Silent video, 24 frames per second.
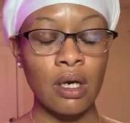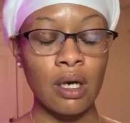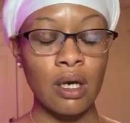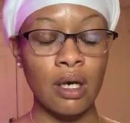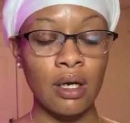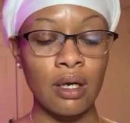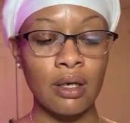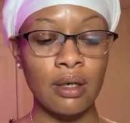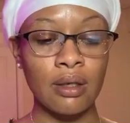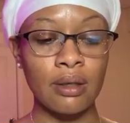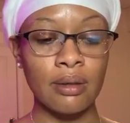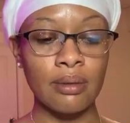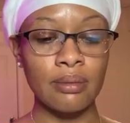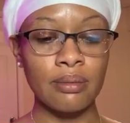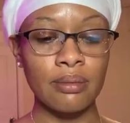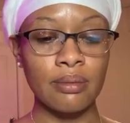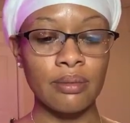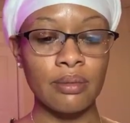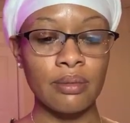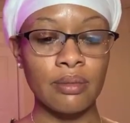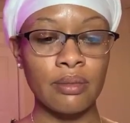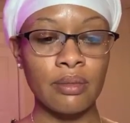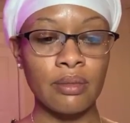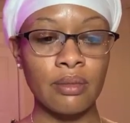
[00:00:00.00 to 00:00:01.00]

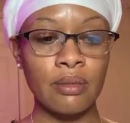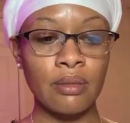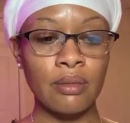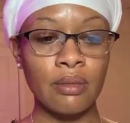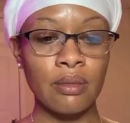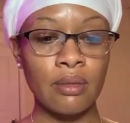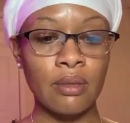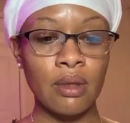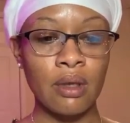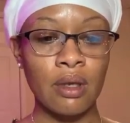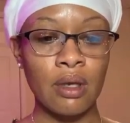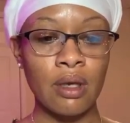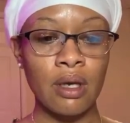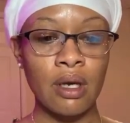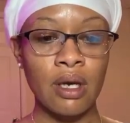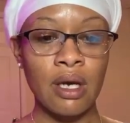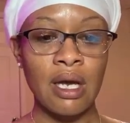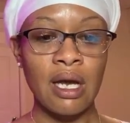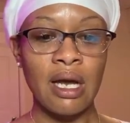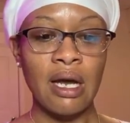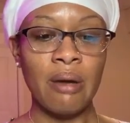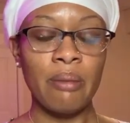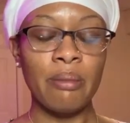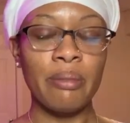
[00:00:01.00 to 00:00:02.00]

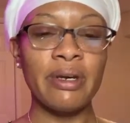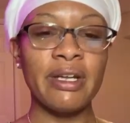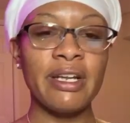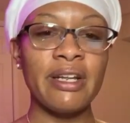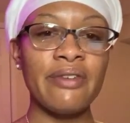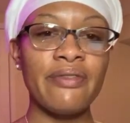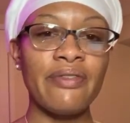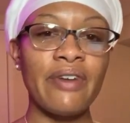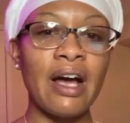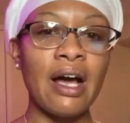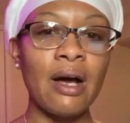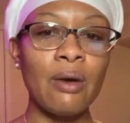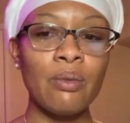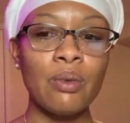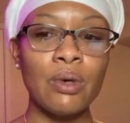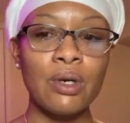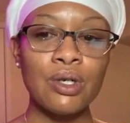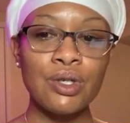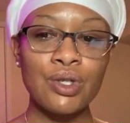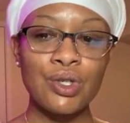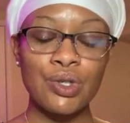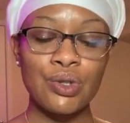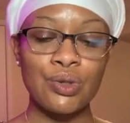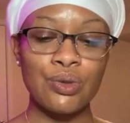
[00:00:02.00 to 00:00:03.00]
But if I
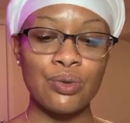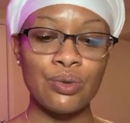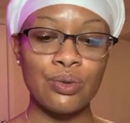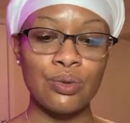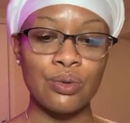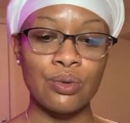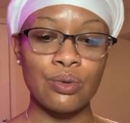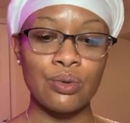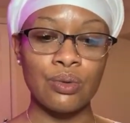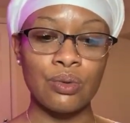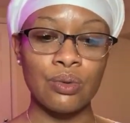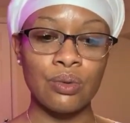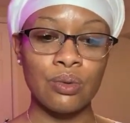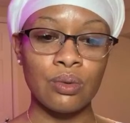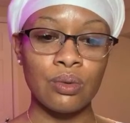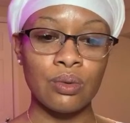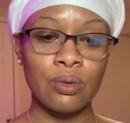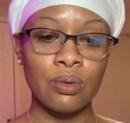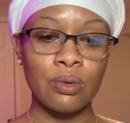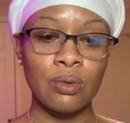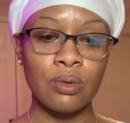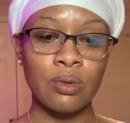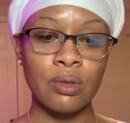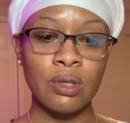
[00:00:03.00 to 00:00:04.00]
were to
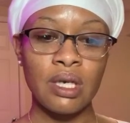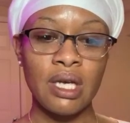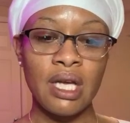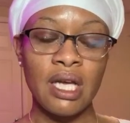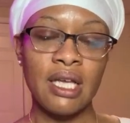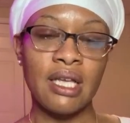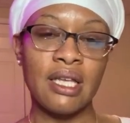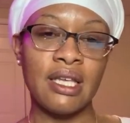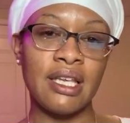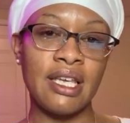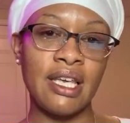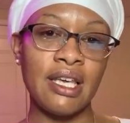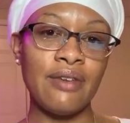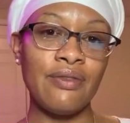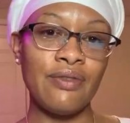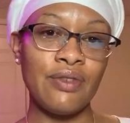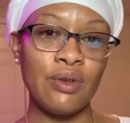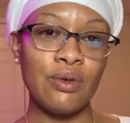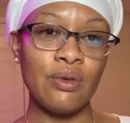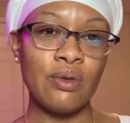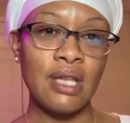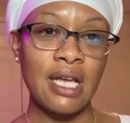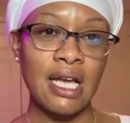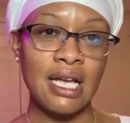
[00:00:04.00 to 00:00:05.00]
give
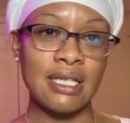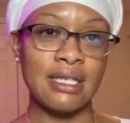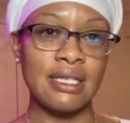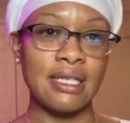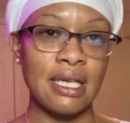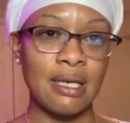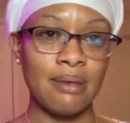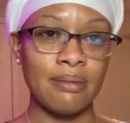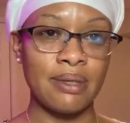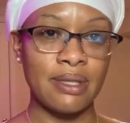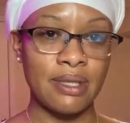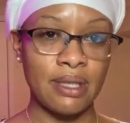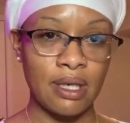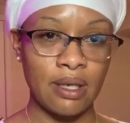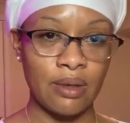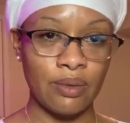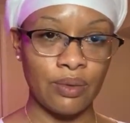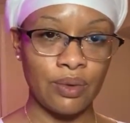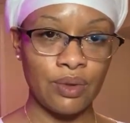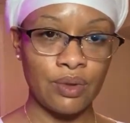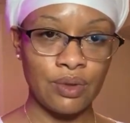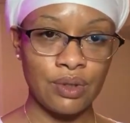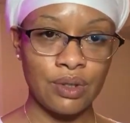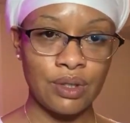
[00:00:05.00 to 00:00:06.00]
you that same
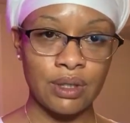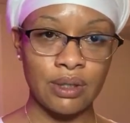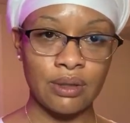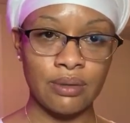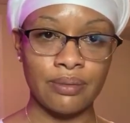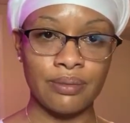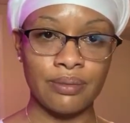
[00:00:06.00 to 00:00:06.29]
sandwich,